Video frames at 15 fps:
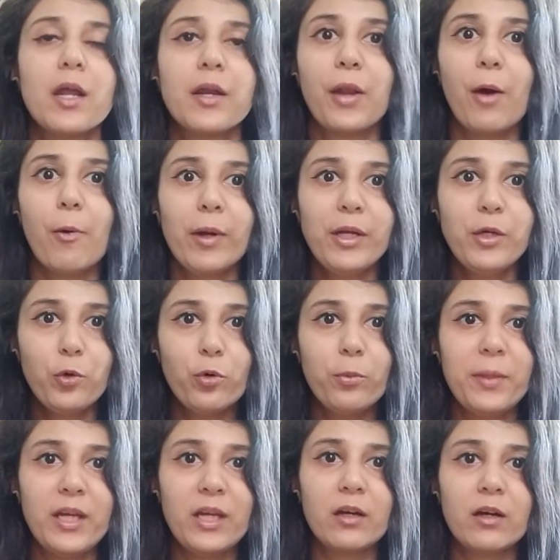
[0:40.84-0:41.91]
Now I know
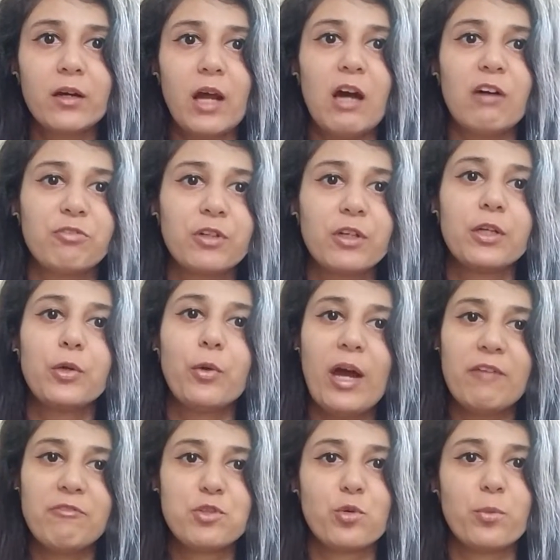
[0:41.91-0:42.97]
being a crafter, you
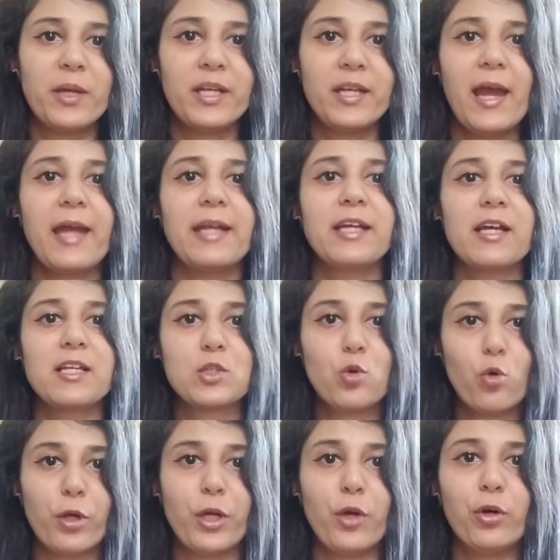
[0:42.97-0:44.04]
have so many ideas going